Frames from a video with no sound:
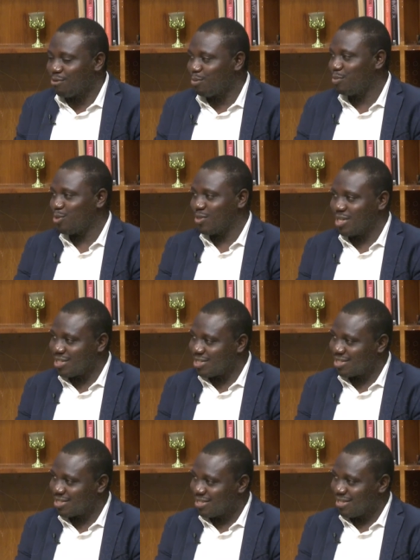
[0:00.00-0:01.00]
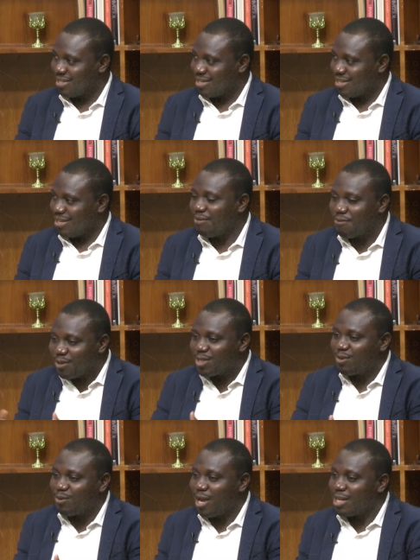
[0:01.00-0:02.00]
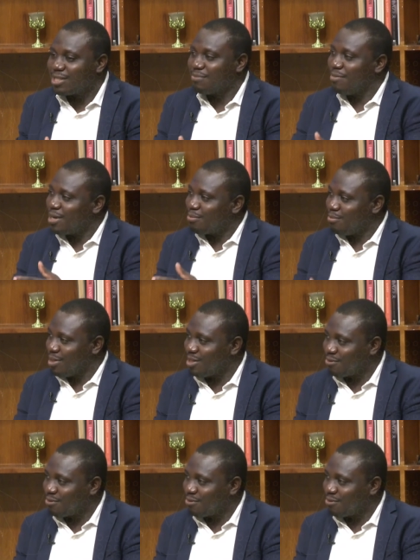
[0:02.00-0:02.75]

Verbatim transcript: for Bill Gates. He first of all had to make money